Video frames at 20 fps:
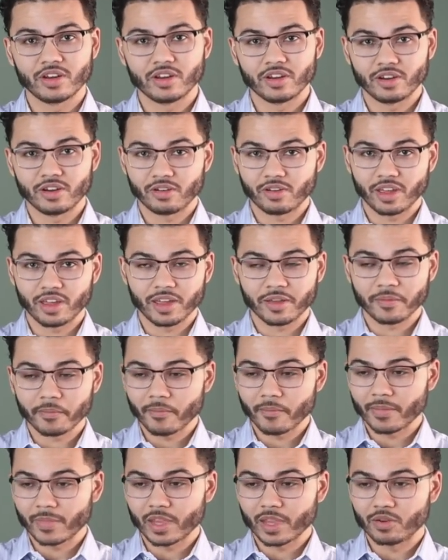okay?
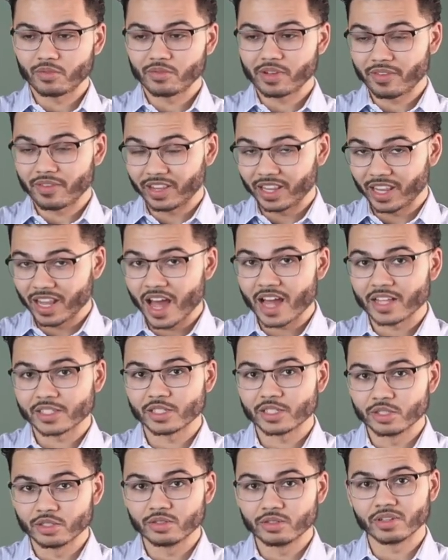We have a lot to
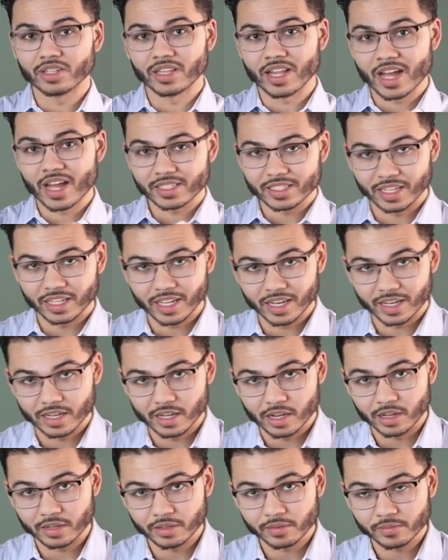do, a lot to get
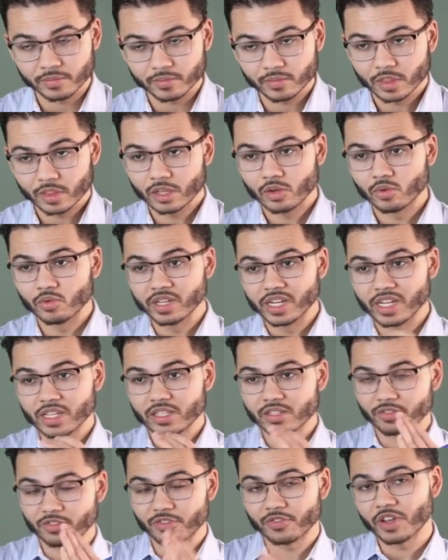done. We need
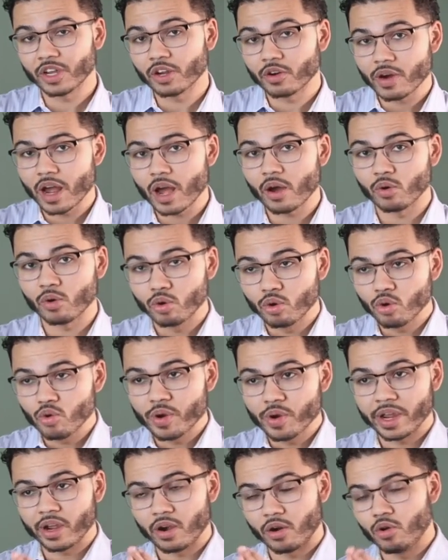to figure out who,
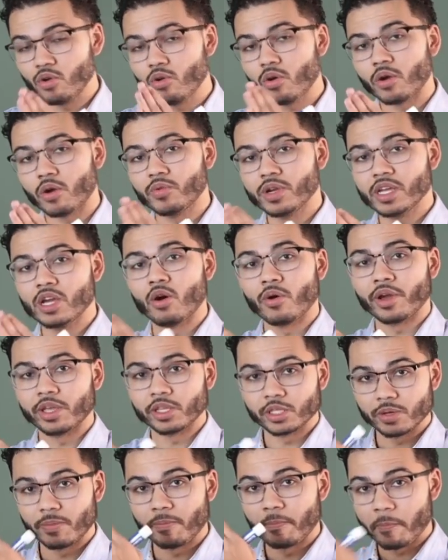we, who are we going
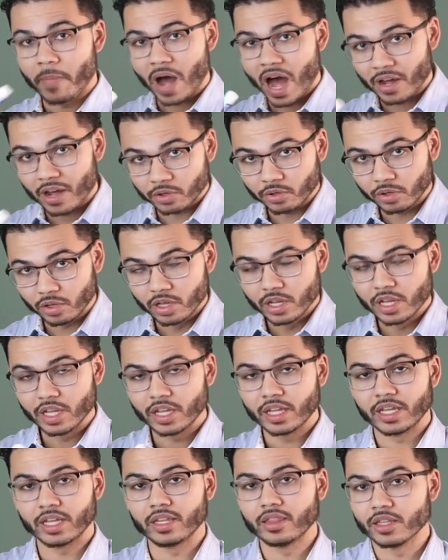to model
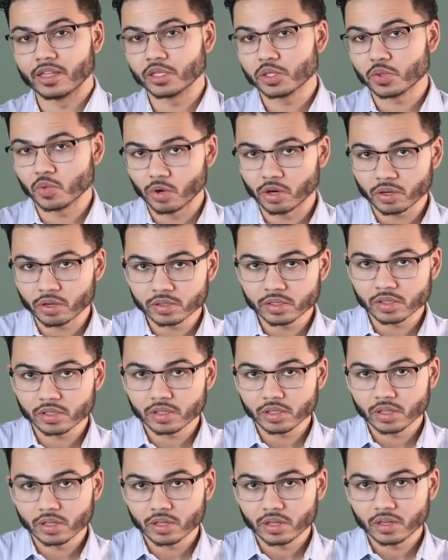in this world,
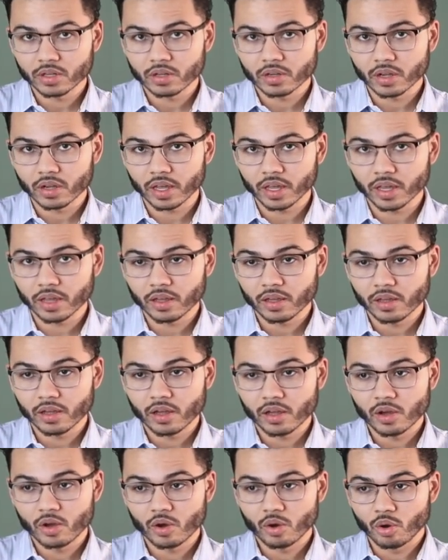okay?
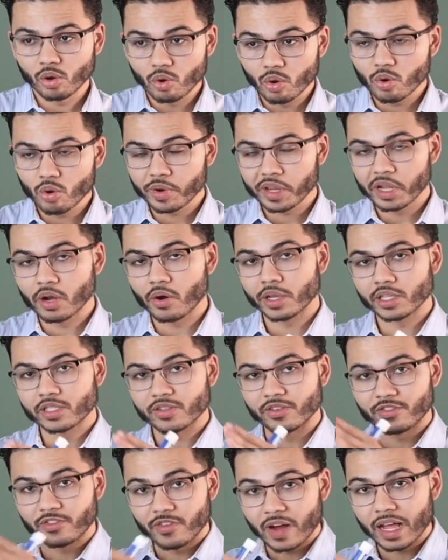Who are we going to
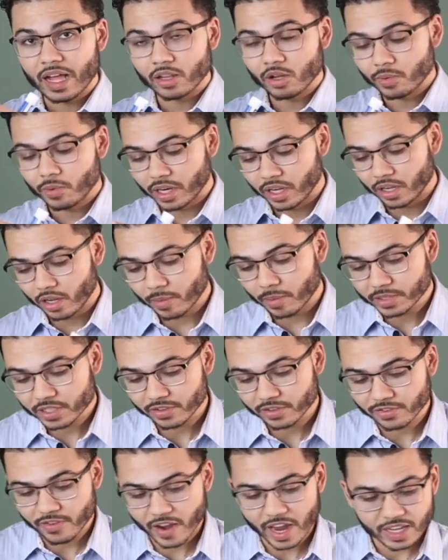follow when it comes to
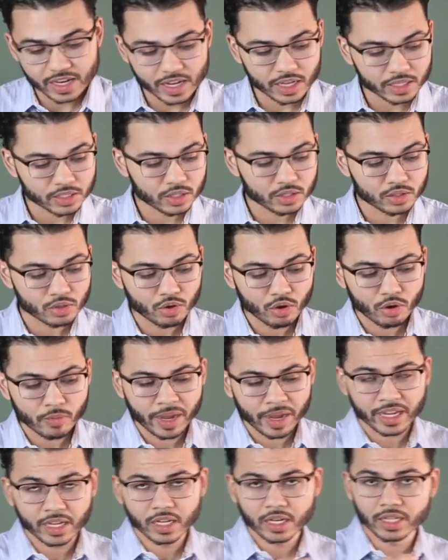finances? Who am
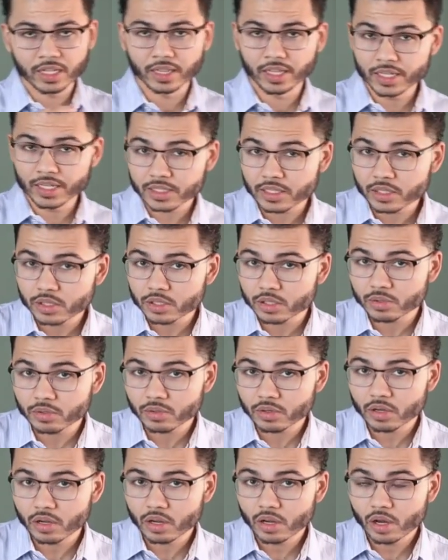I going to listen to?
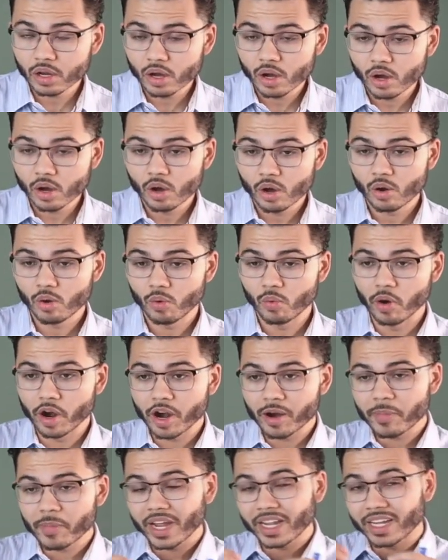Where am I